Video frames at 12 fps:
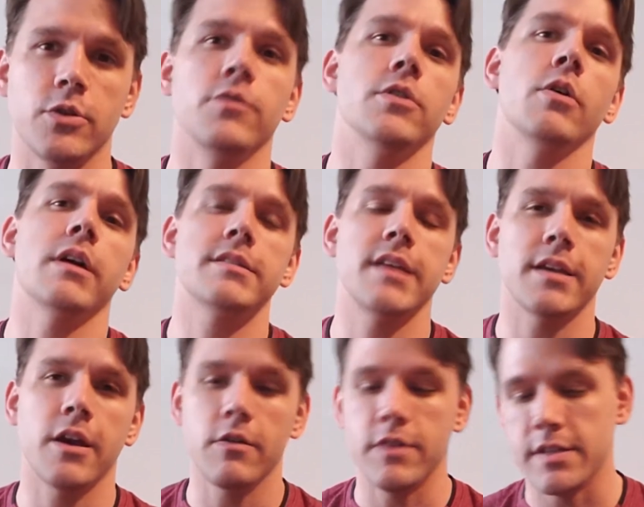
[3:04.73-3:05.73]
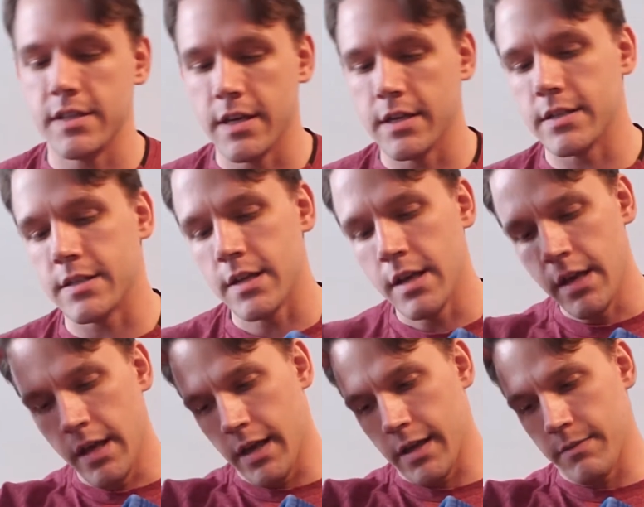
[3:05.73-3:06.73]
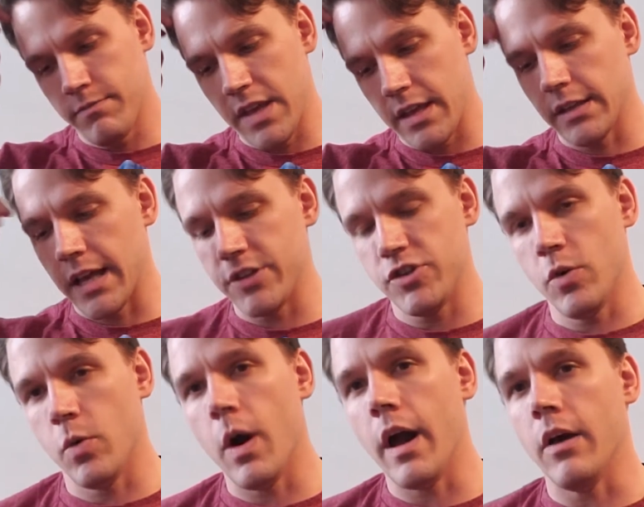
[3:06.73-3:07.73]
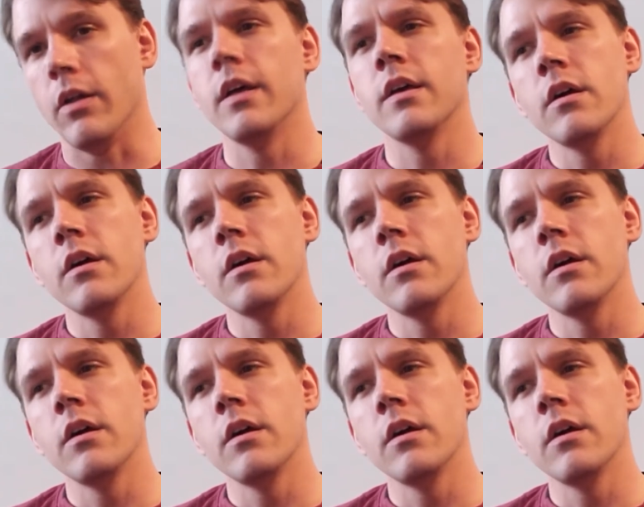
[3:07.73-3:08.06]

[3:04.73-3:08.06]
If you know how to take care of these things, they can last you a while.